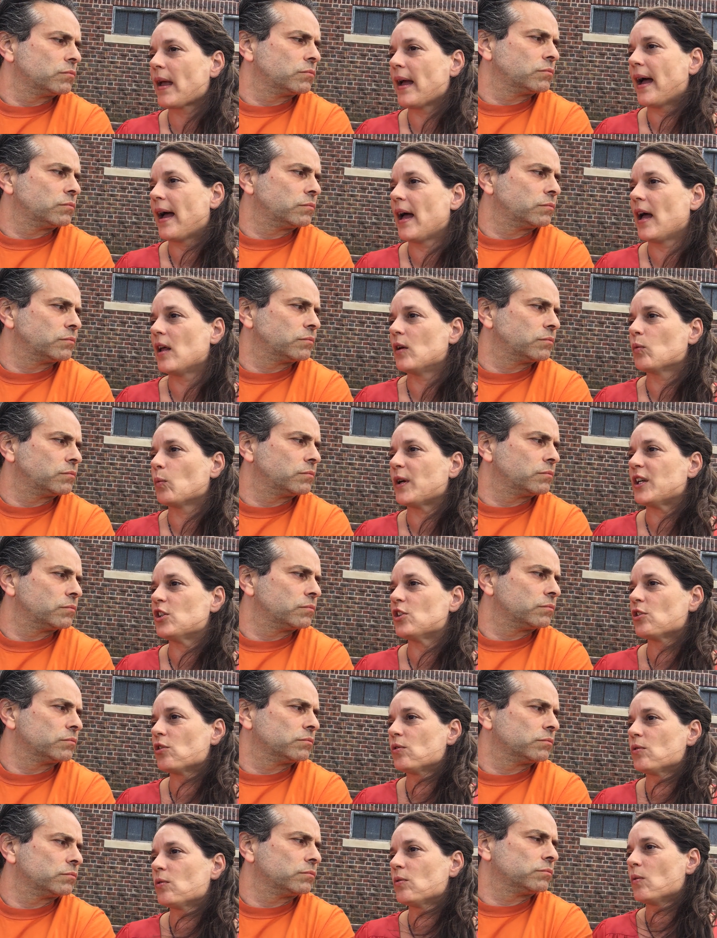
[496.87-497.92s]
Speaker 1: and we
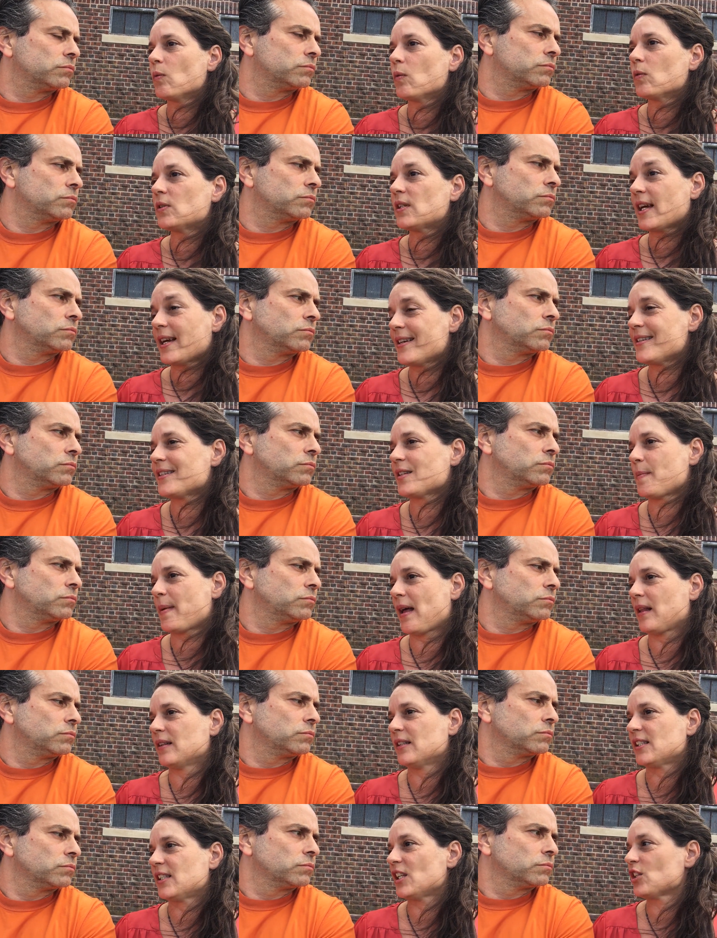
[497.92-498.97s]
do tend to
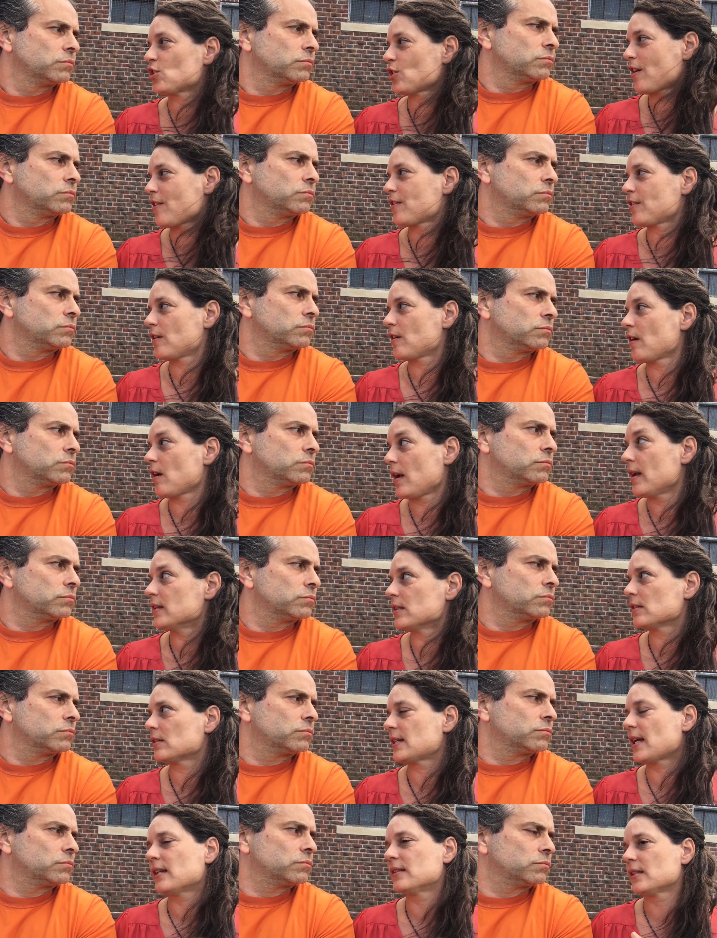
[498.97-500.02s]
balance each other
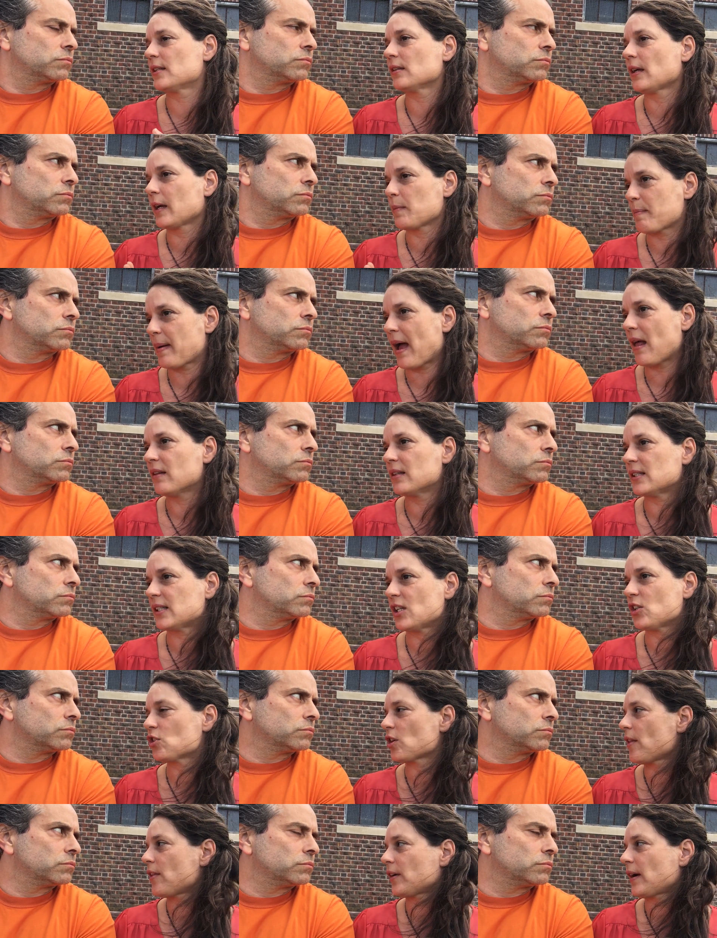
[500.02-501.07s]
and tend to like balance
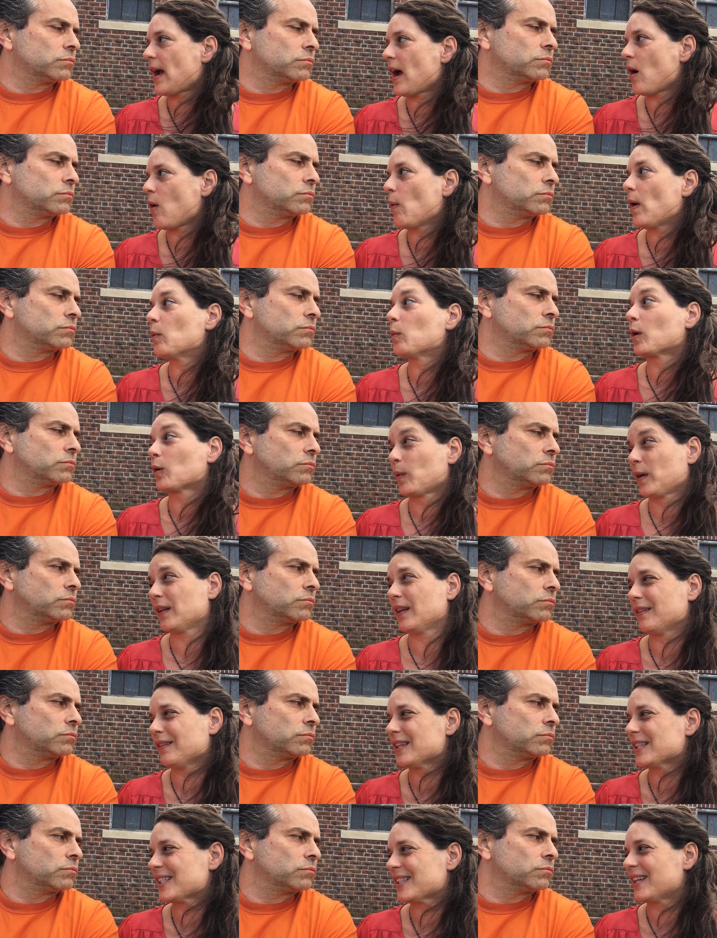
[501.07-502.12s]
each other out when we're
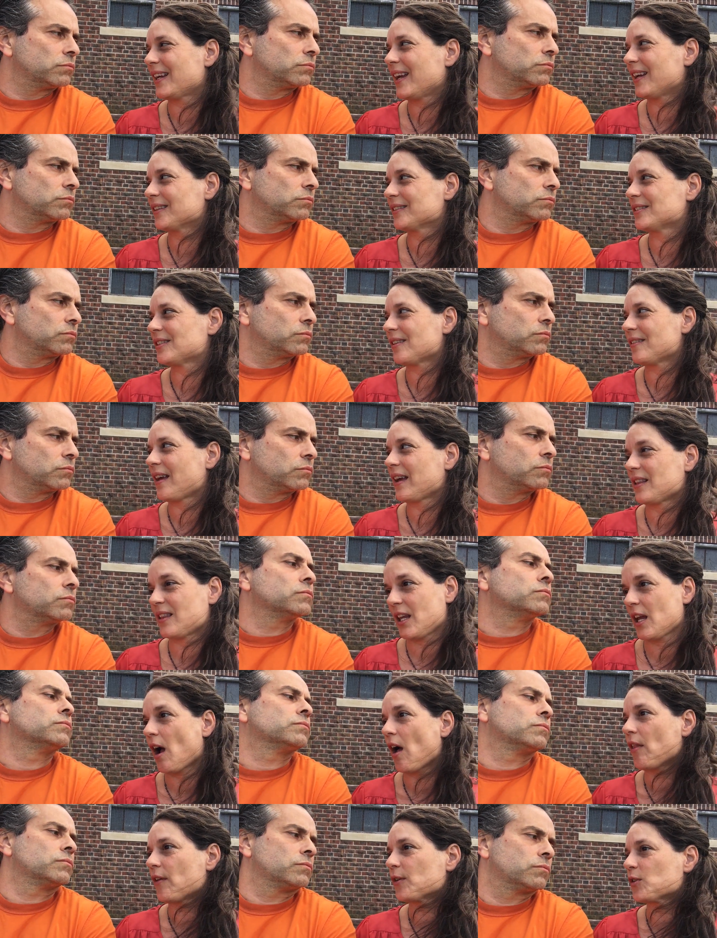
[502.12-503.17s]
really listening to like
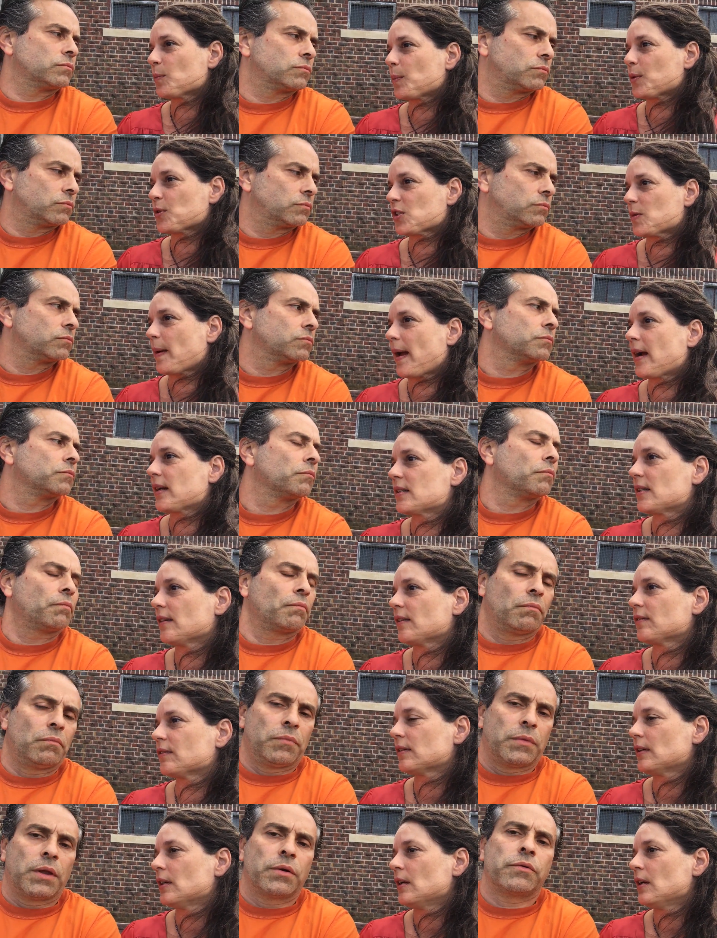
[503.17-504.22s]
the other perspective.
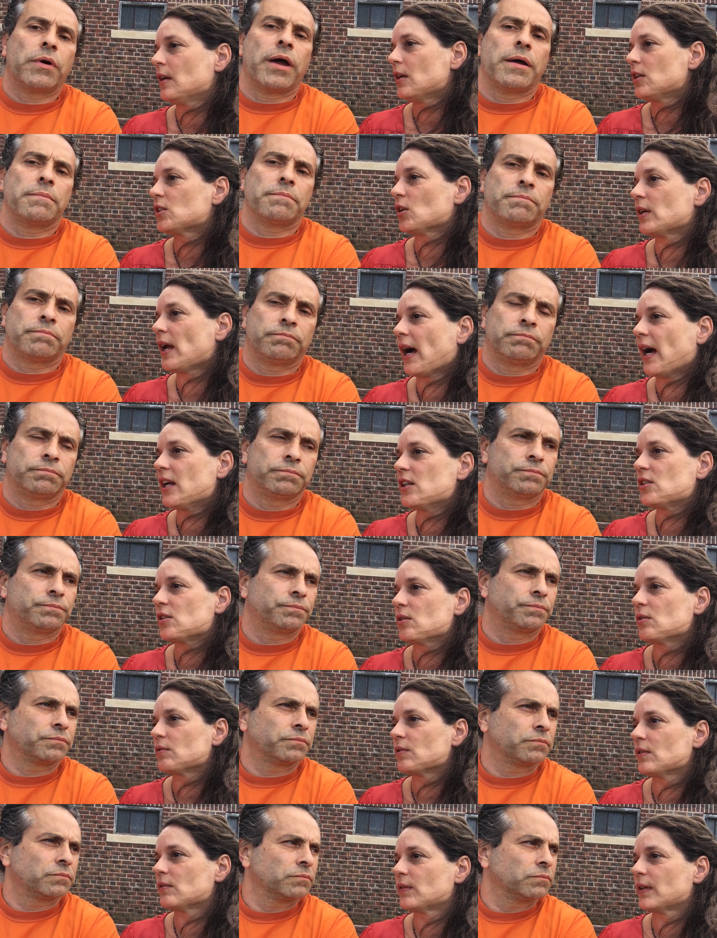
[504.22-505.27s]
Right. So yeah, I
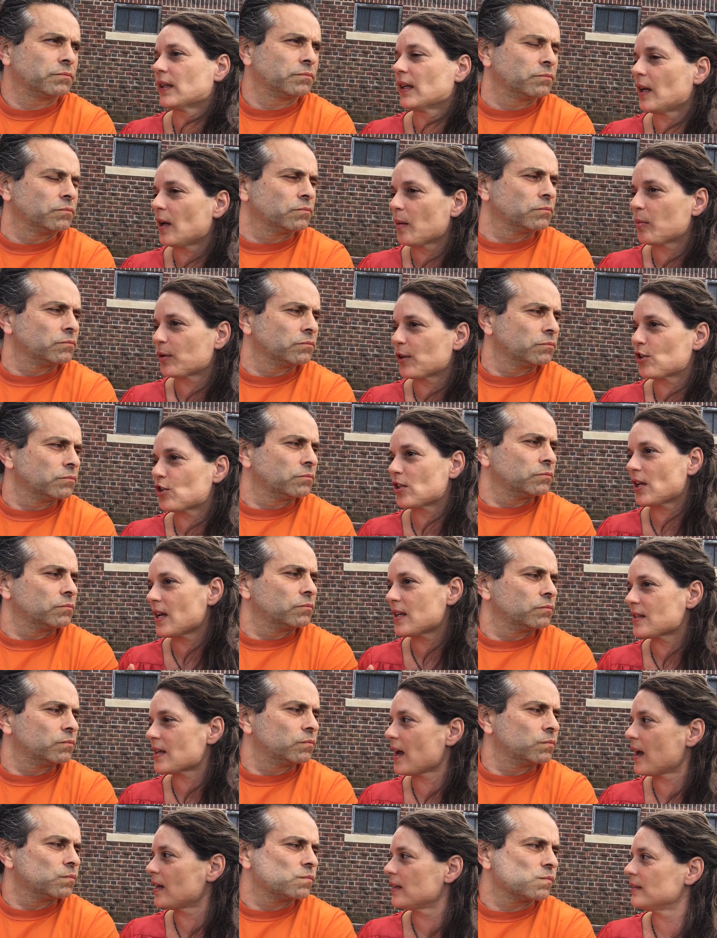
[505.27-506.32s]
do really
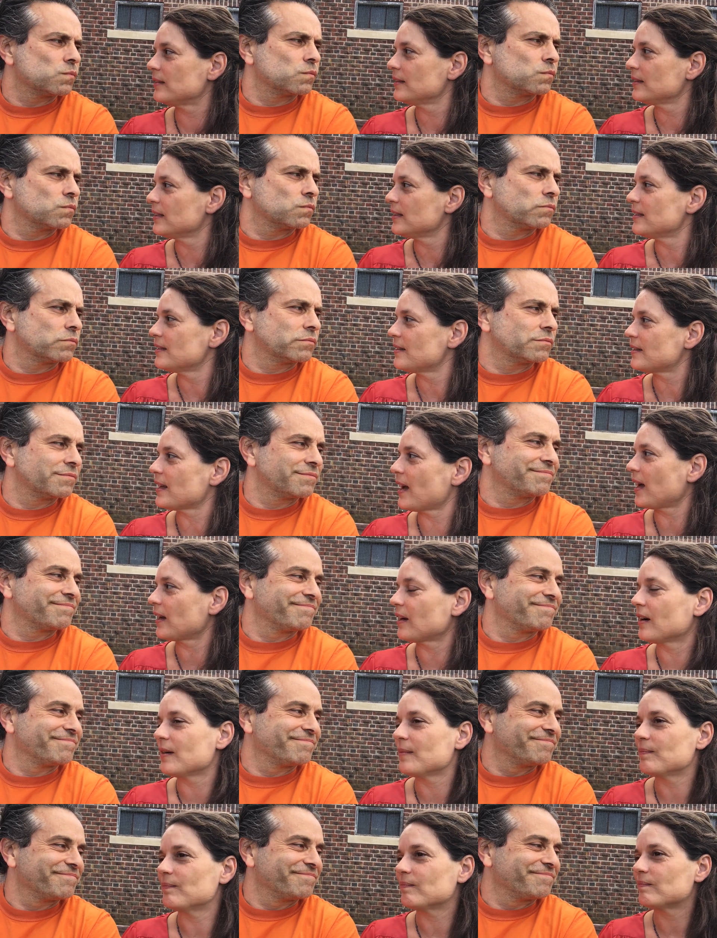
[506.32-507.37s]
appreciate that that
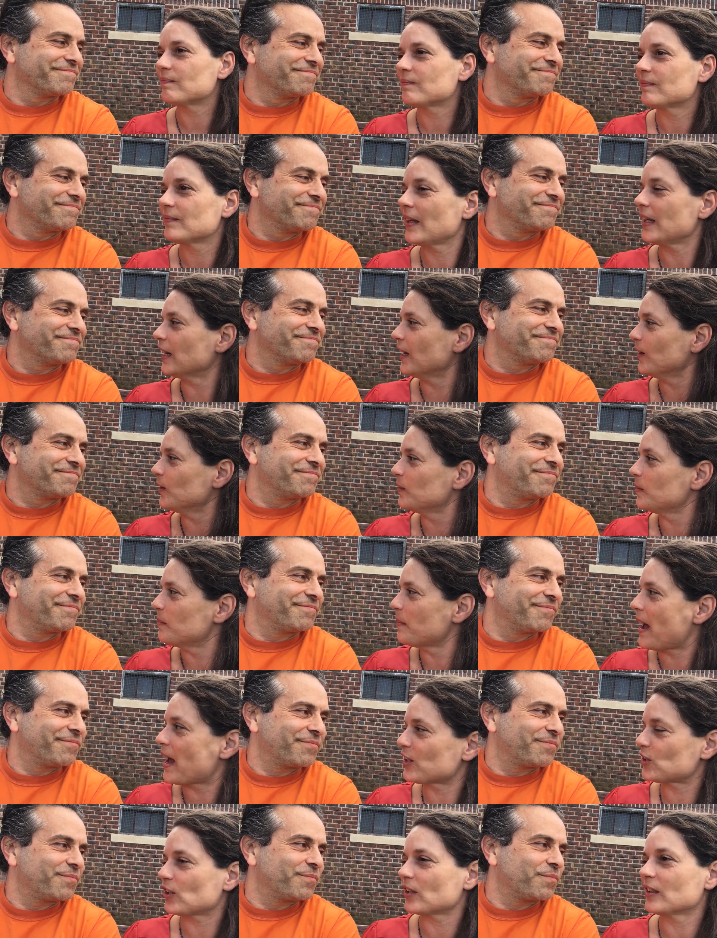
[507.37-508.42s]
um you know,
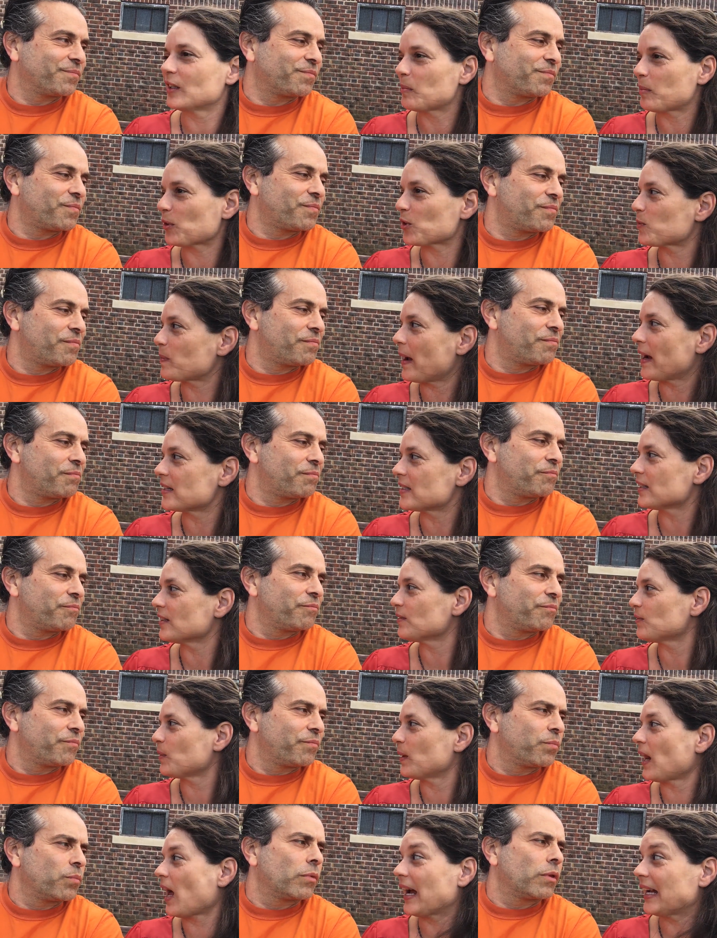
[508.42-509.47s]
masculine
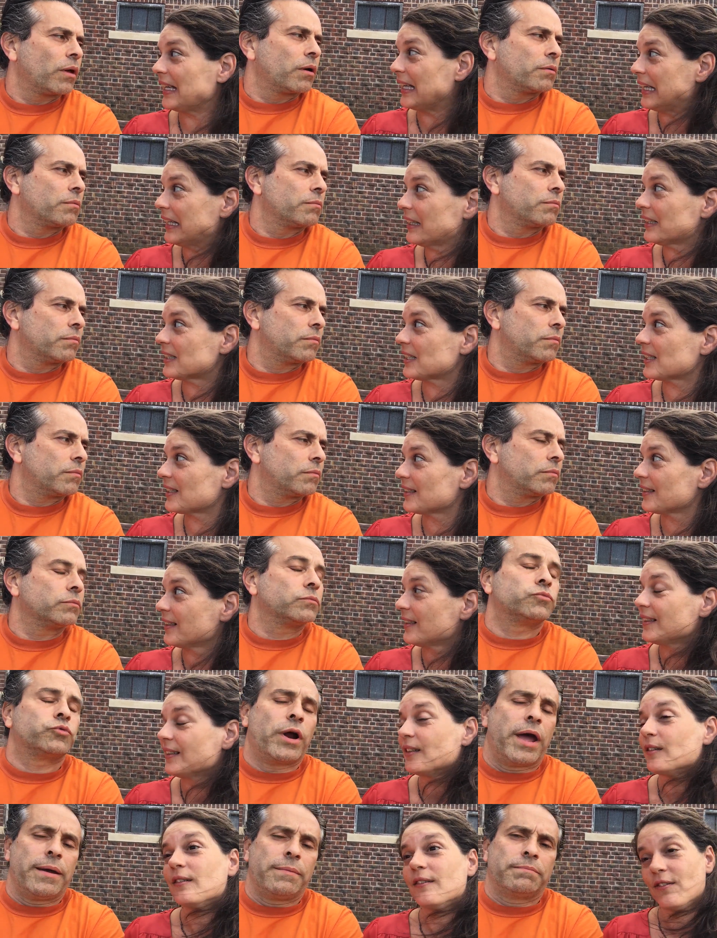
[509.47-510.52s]
perspective when I need it.
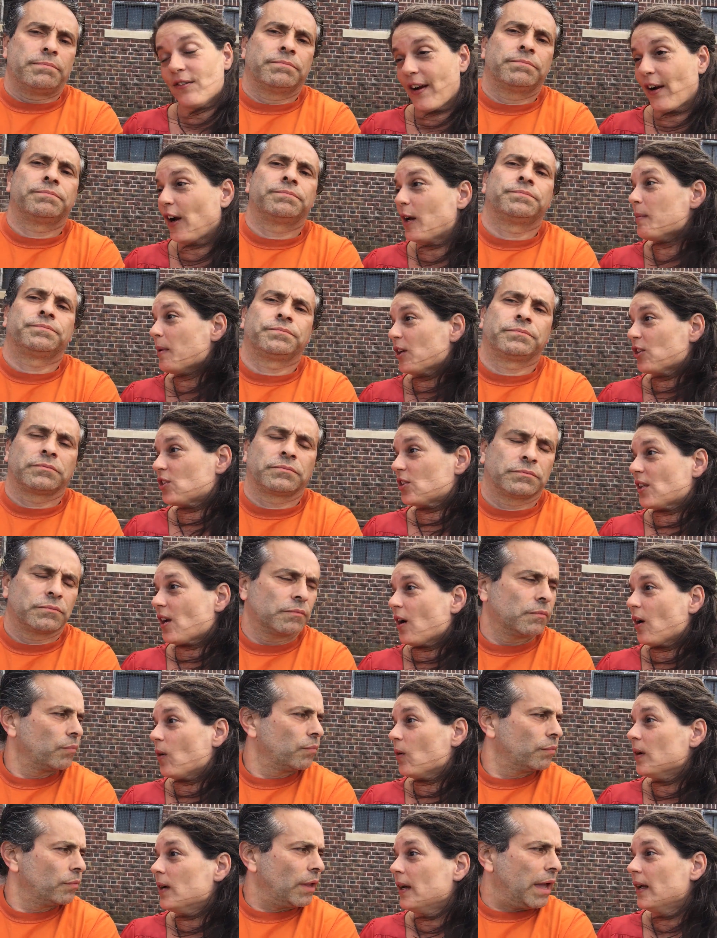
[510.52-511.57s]
Right. Very much
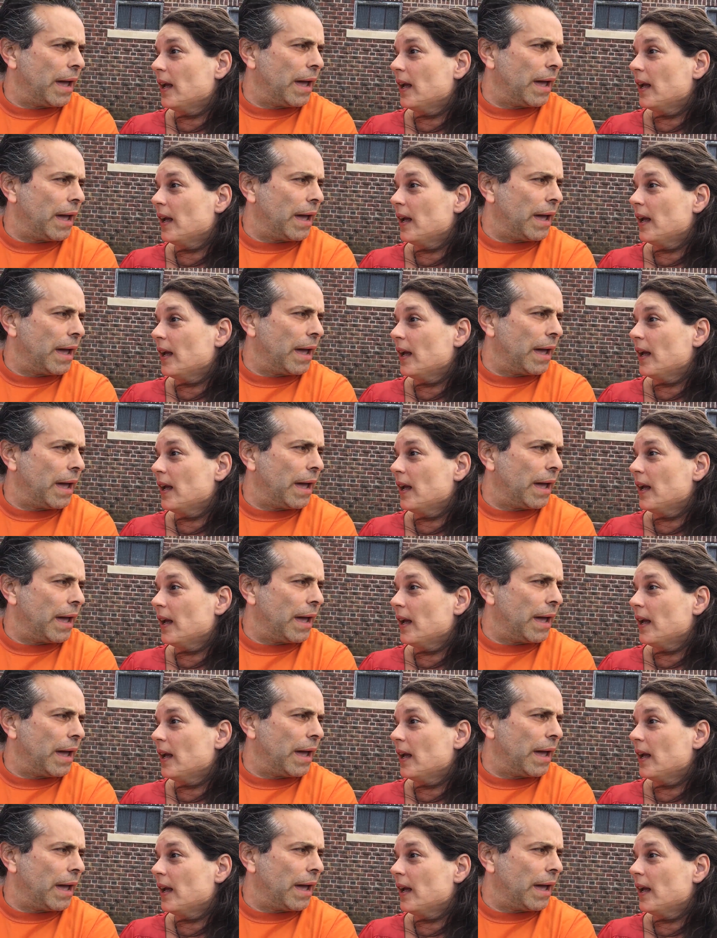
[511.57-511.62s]
so.